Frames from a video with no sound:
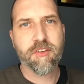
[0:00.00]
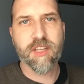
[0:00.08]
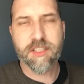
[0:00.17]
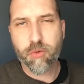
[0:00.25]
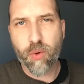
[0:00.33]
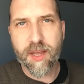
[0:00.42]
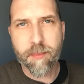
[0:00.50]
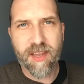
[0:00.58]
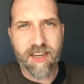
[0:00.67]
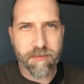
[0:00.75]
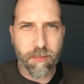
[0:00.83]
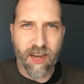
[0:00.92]
like twenty
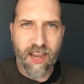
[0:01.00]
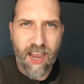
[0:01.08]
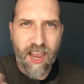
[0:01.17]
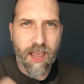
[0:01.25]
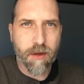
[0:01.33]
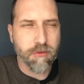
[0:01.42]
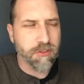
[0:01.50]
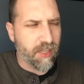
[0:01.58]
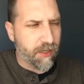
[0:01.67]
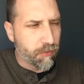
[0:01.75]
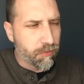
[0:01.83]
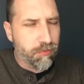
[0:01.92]
minutes, my hand was
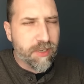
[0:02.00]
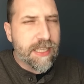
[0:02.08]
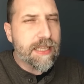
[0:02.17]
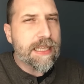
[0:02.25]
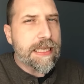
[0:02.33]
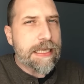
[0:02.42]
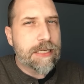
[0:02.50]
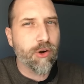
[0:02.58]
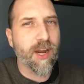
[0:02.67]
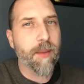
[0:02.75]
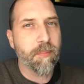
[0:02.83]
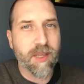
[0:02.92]
like really
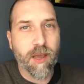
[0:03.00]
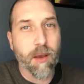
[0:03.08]
cramping